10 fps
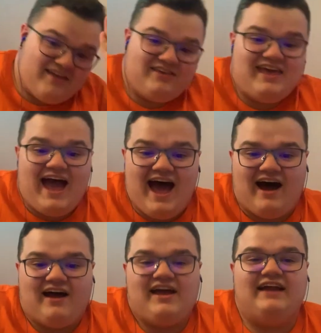
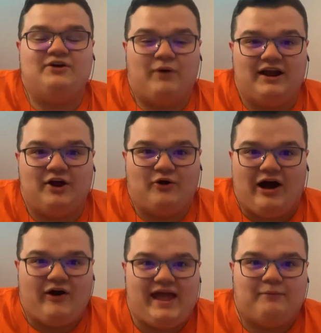Yeah, and you want to know
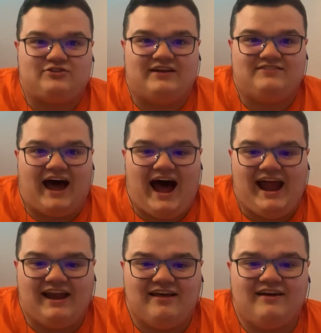how Hamilton
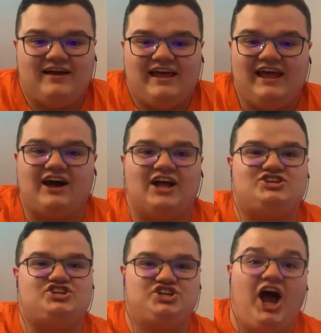died? He got
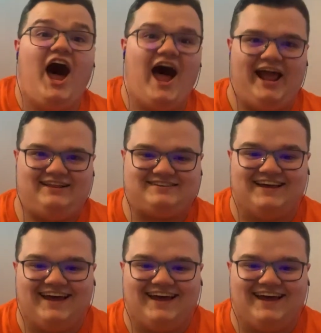shot.